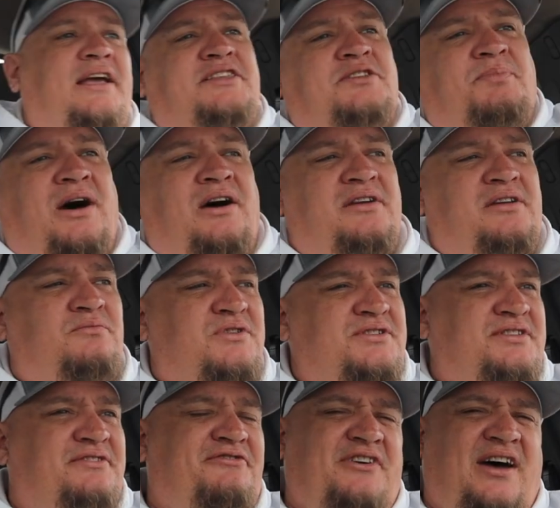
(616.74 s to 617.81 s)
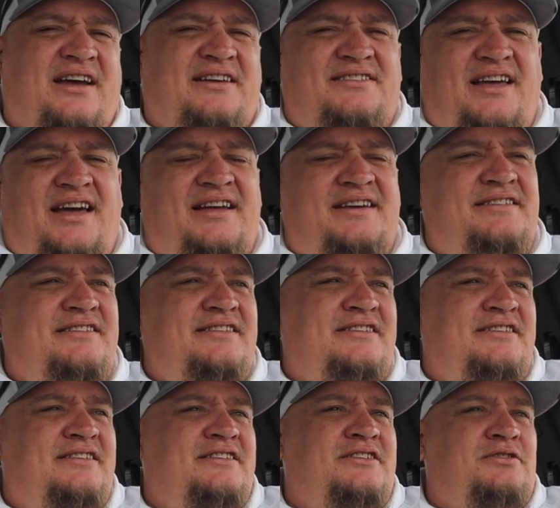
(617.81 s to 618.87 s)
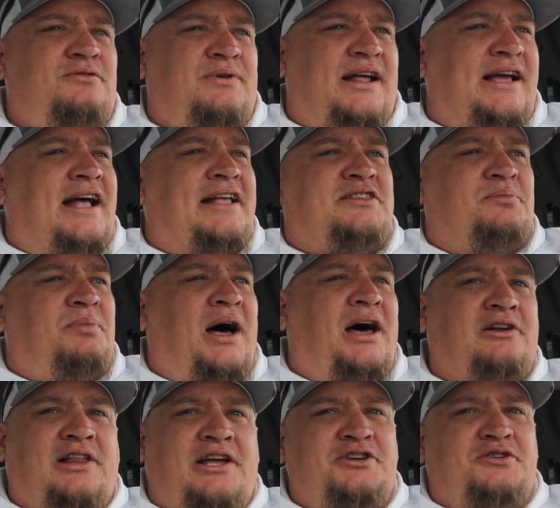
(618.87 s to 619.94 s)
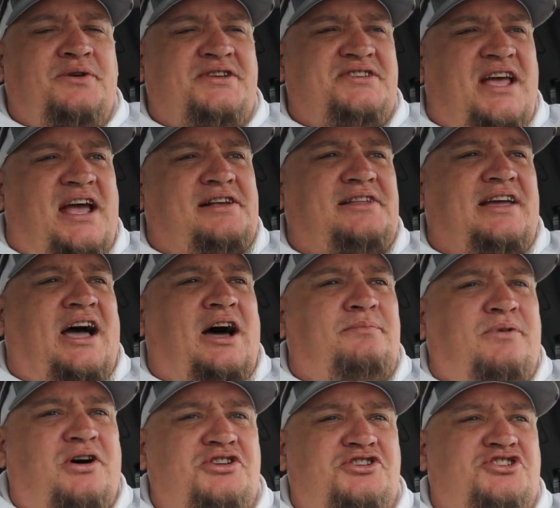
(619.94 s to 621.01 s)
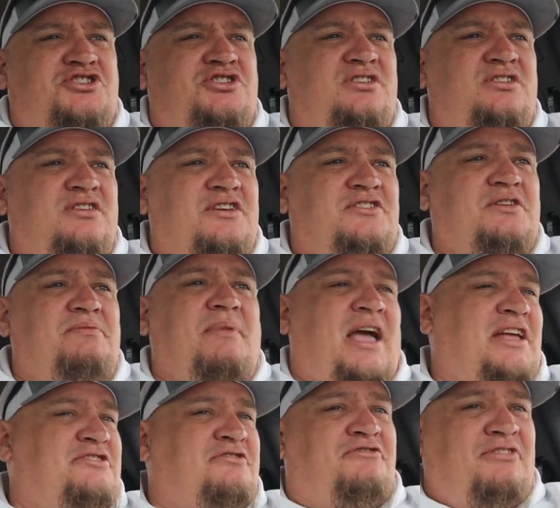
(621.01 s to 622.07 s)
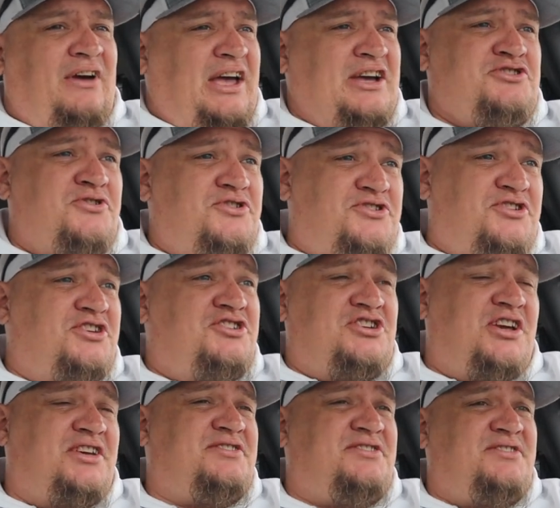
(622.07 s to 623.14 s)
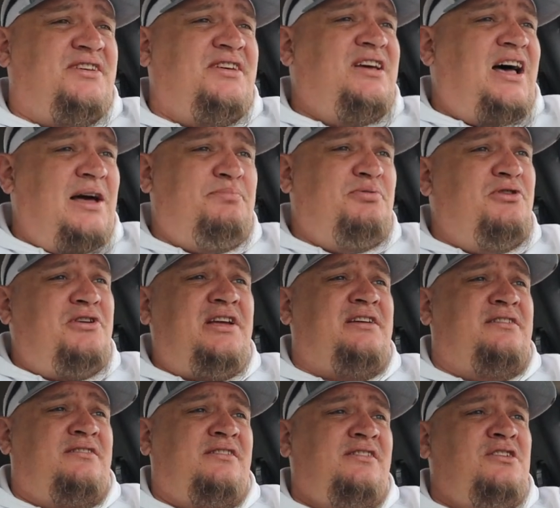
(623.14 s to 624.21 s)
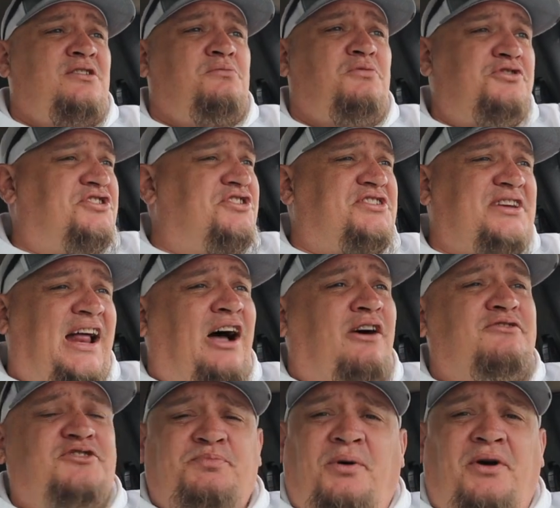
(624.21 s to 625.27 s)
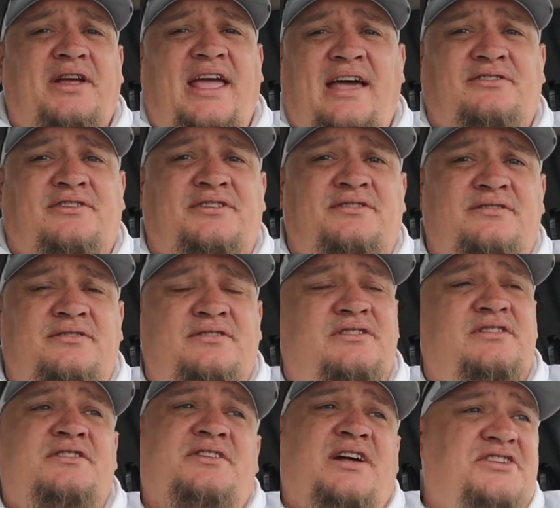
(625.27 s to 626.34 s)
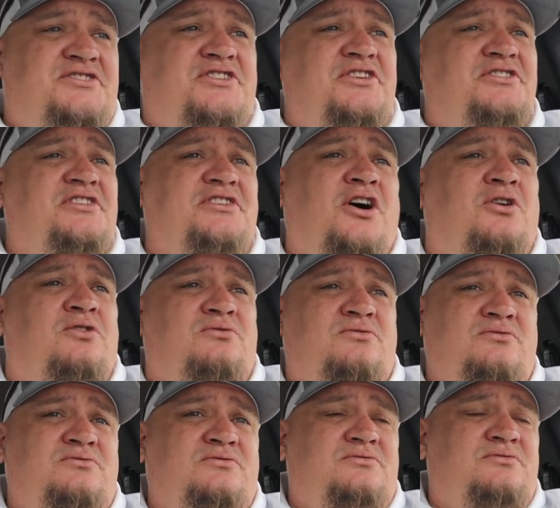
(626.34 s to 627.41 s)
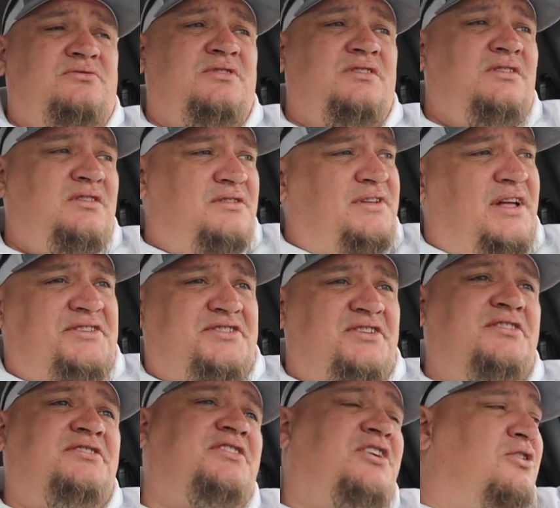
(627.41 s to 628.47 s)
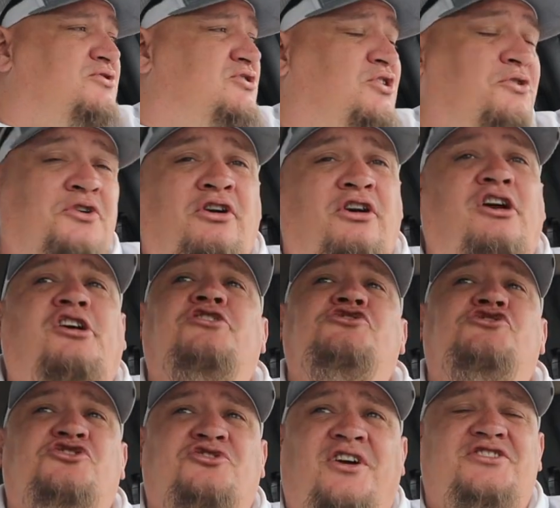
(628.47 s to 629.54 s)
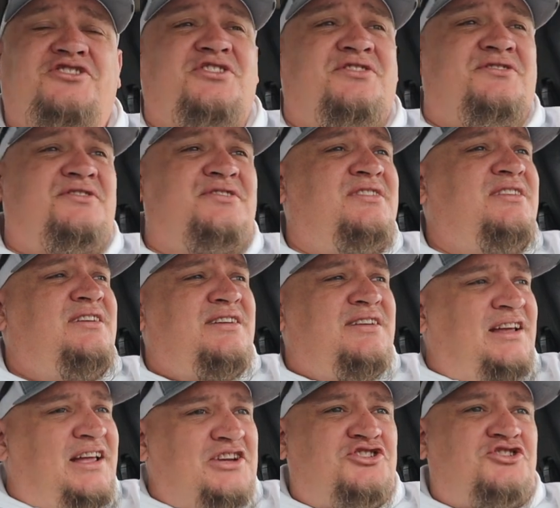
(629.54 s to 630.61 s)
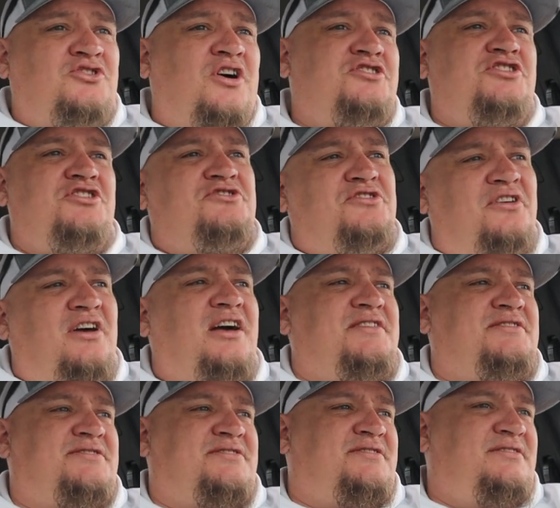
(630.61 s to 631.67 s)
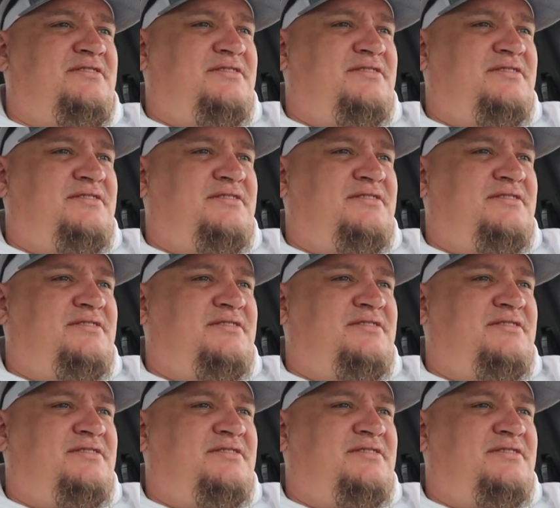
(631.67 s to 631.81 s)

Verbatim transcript: liked about it was the fact that when I got the bottle, I knew exactly how much the manufacturer suggests I put in, which is an ounce per gallon. That's good to know. That's good to know. So there are instructions. Instructions are nice.